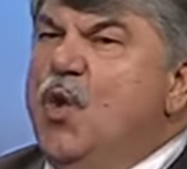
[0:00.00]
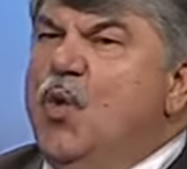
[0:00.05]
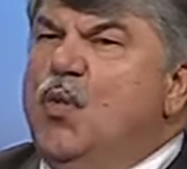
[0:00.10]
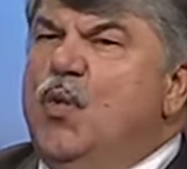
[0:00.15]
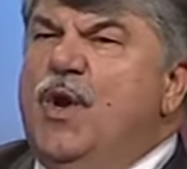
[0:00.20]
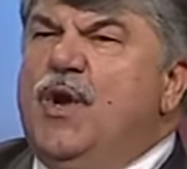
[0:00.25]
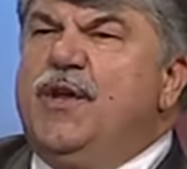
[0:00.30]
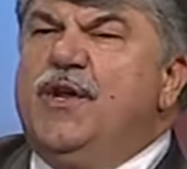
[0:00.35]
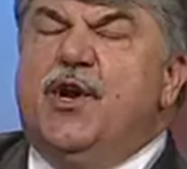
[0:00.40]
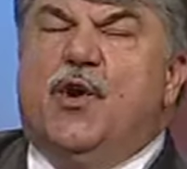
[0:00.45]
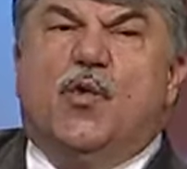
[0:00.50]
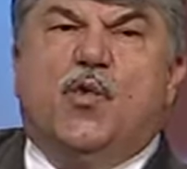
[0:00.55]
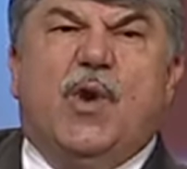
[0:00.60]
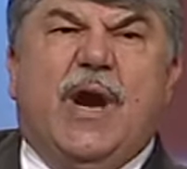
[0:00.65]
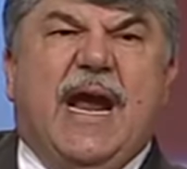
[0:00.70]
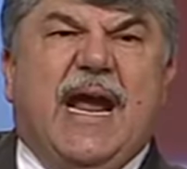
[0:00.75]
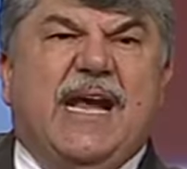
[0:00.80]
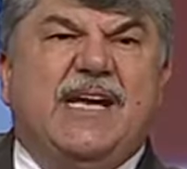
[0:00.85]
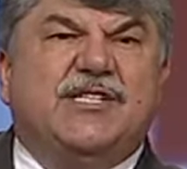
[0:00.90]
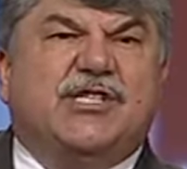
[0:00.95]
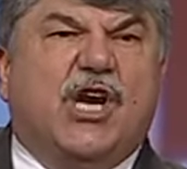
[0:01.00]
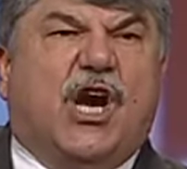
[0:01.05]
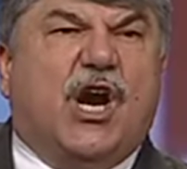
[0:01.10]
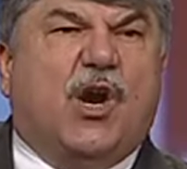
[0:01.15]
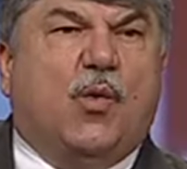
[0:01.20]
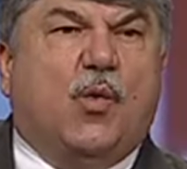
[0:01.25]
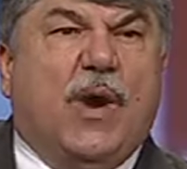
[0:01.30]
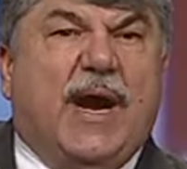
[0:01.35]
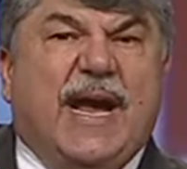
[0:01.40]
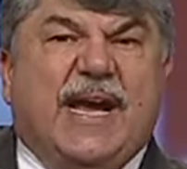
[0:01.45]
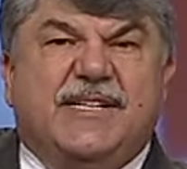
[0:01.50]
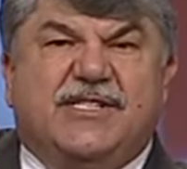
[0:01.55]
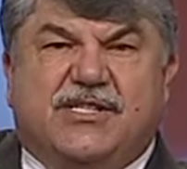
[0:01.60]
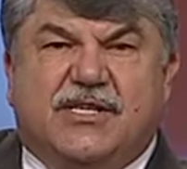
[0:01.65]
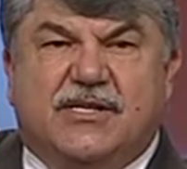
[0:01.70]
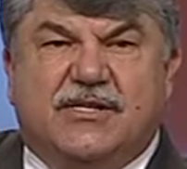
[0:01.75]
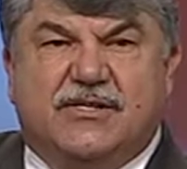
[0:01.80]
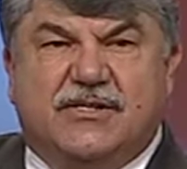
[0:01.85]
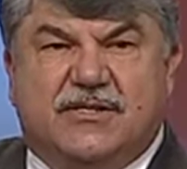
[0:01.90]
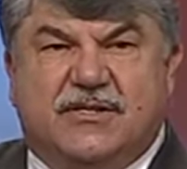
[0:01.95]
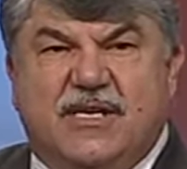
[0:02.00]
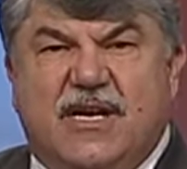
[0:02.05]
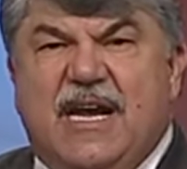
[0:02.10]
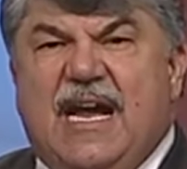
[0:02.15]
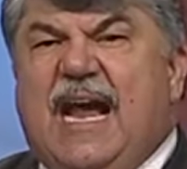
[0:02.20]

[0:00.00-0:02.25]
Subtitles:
Will you raise our wages?